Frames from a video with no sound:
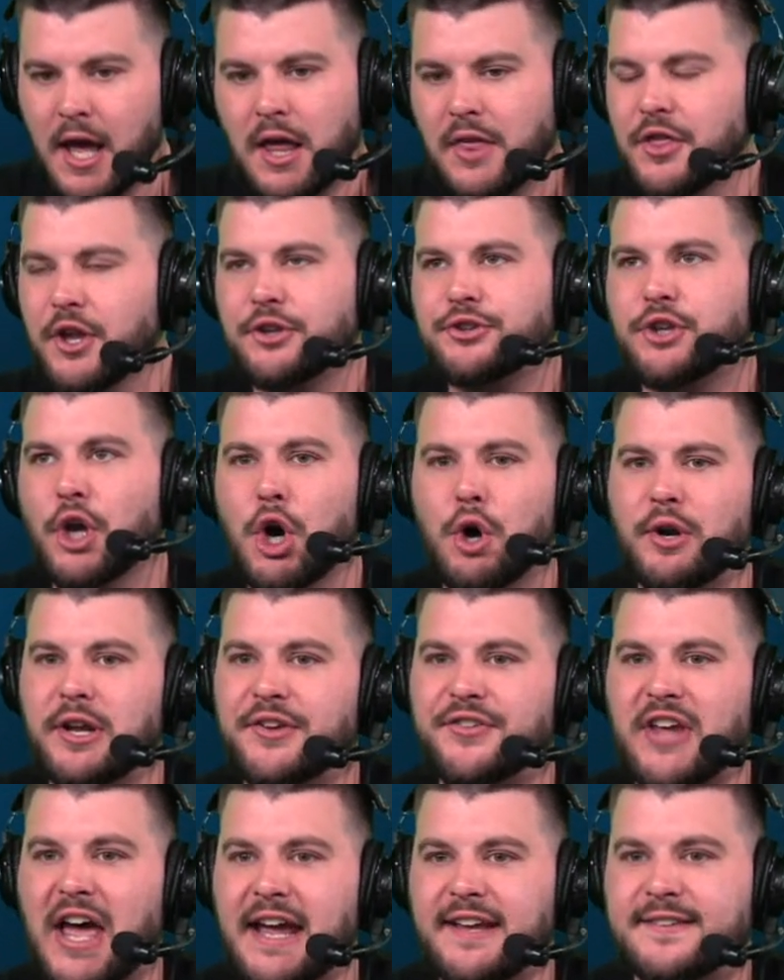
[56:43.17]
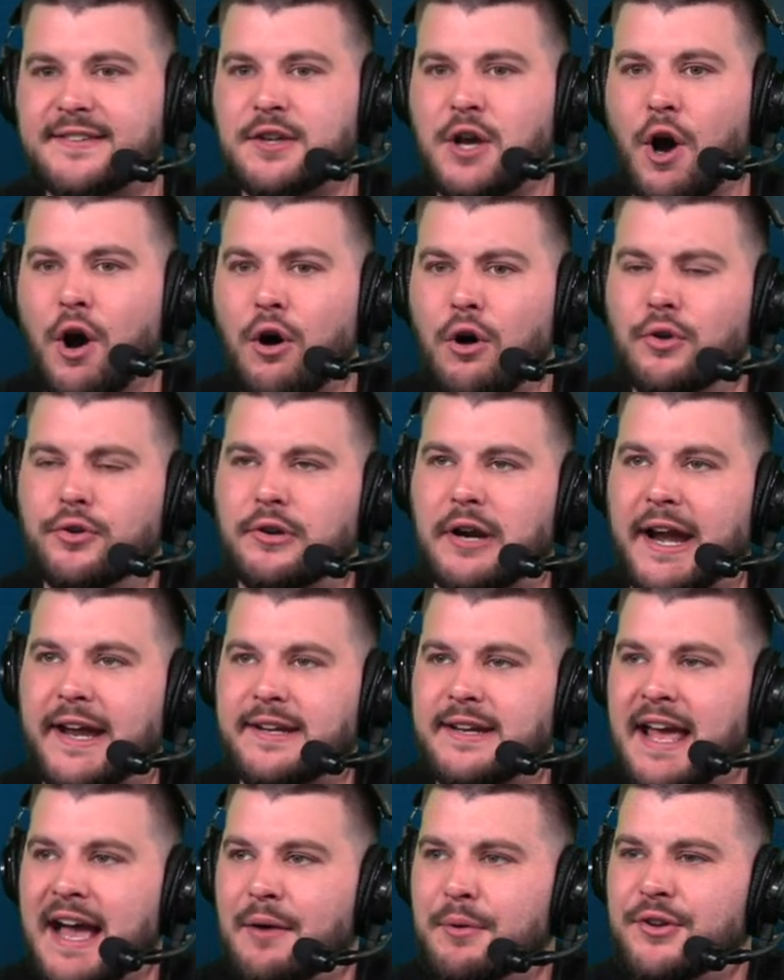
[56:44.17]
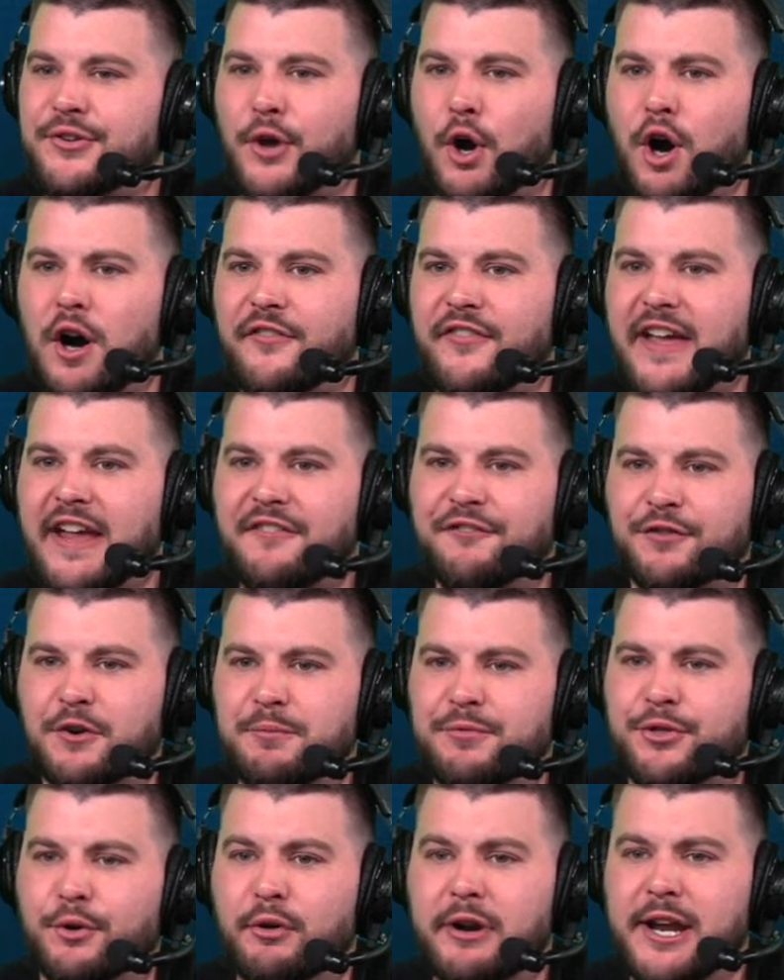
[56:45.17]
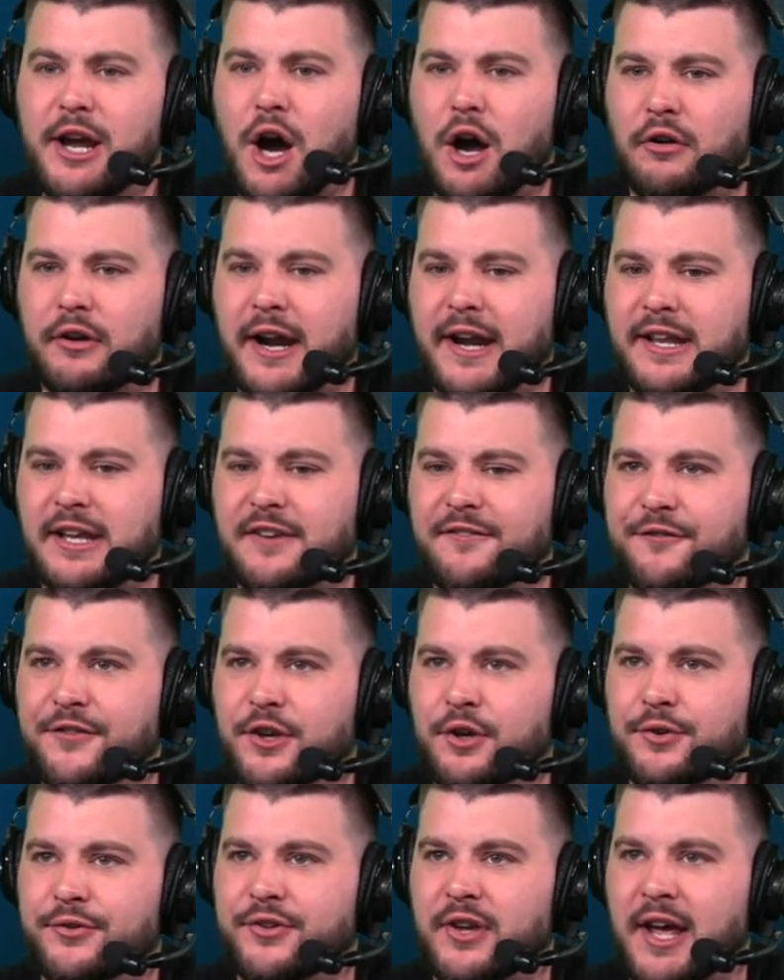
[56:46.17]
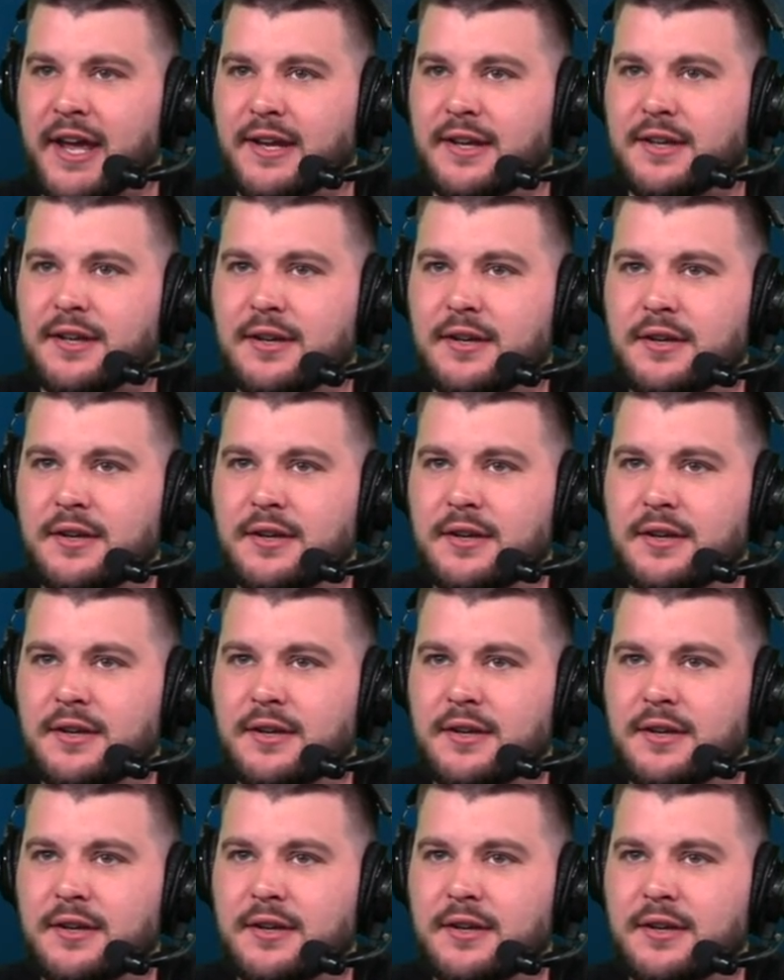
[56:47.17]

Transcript: The dude is ice cold right now. He's zero of eight from three already, it feels like.